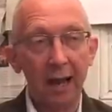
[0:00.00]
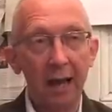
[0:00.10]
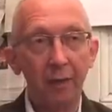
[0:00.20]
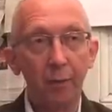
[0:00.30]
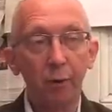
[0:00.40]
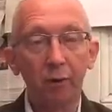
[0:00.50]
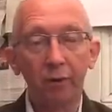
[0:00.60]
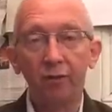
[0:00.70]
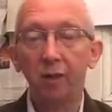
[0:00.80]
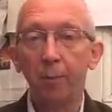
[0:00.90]
uh, there was
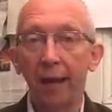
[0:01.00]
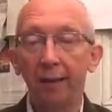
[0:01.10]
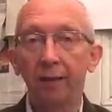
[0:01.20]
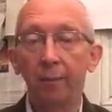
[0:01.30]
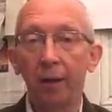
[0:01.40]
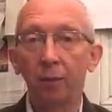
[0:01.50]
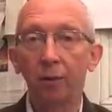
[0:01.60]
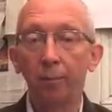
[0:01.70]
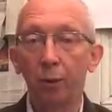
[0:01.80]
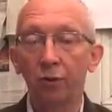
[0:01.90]
lots of debates about
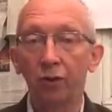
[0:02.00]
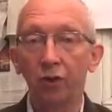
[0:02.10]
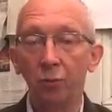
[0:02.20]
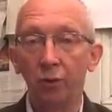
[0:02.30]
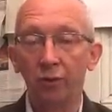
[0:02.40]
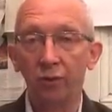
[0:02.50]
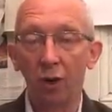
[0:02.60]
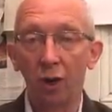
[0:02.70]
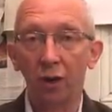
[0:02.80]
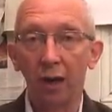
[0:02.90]
books that you would
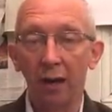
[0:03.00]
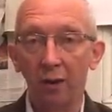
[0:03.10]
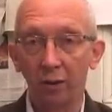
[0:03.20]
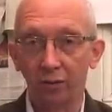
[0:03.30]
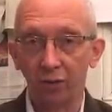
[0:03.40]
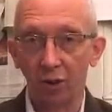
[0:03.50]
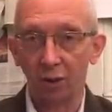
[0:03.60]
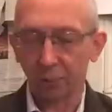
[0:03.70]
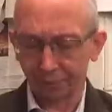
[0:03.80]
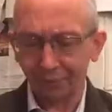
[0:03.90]
stock and not
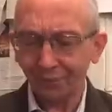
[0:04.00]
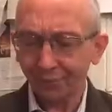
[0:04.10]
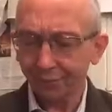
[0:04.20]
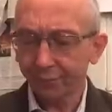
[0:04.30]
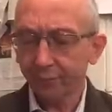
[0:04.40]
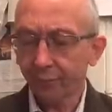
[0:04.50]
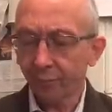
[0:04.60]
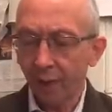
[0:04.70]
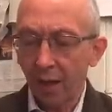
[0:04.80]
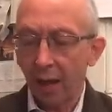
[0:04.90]
stock.
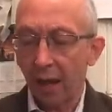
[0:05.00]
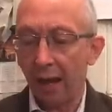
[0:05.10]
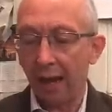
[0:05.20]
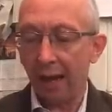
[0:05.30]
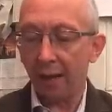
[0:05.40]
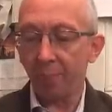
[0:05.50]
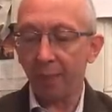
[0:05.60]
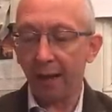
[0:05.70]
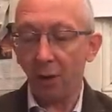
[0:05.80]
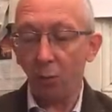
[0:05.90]
Uh,
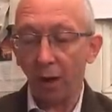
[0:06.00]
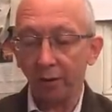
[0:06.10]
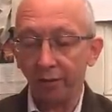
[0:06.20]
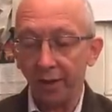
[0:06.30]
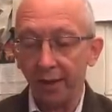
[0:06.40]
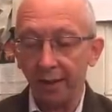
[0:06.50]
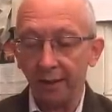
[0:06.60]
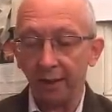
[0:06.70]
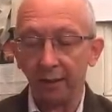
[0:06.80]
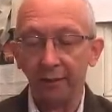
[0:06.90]
in one of
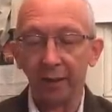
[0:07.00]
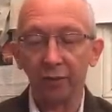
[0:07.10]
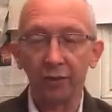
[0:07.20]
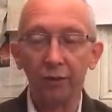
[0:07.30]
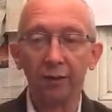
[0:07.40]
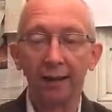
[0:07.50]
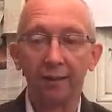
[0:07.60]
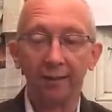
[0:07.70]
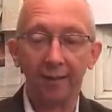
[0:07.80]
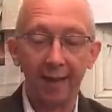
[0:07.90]
the those
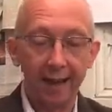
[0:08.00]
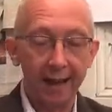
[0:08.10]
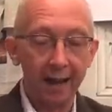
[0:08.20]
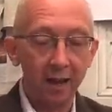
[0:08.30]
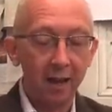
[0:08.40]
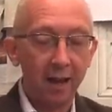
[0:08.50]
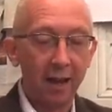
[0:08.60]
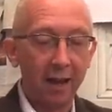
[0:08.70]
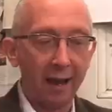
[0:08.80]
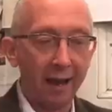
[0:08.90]
newsletters there,
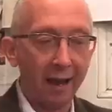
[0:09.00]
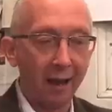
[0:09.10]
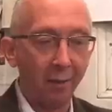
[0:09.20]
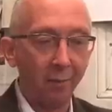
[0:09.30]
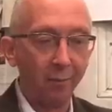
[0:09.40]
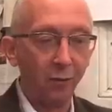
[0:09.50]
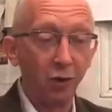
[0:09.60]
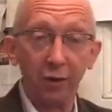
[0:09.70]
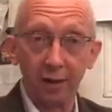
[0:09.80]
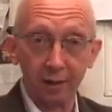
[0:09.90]
um,
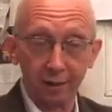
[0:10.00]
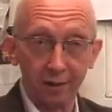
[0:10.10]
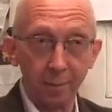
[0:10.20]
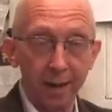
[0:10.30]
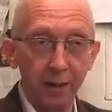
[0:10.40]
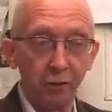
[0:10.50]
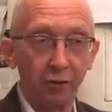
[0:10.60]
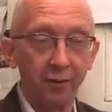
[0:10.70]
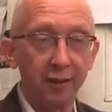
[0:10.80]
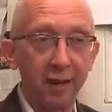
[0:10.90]
John Duncan, the manager
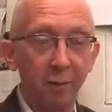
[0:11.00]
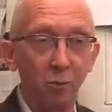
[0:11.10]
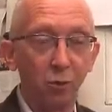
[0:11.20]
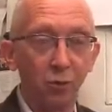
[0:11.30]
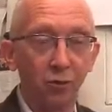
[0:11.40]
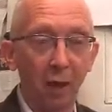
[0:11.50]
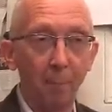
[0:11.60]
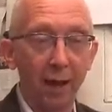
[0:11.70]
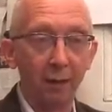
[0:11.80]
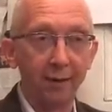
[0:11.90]
at the time, talks
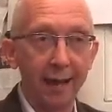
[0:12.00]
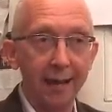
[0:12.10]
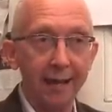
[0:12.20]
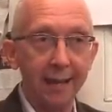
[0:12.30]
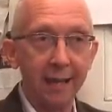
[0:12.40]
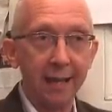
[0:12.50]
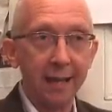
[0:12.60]
about a,